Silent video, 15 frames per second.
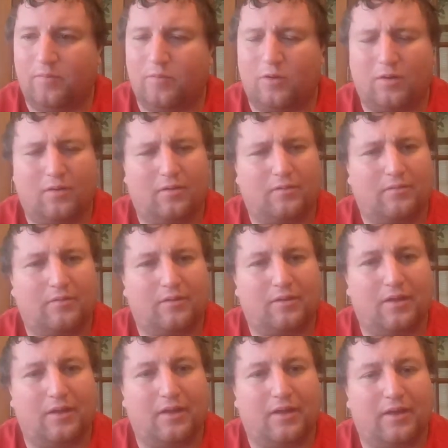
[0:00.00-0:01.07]
we're
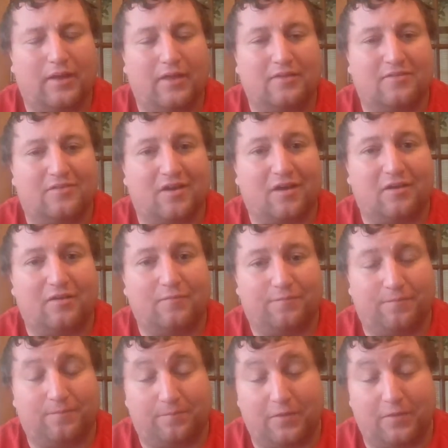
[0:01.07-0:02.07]
in talk.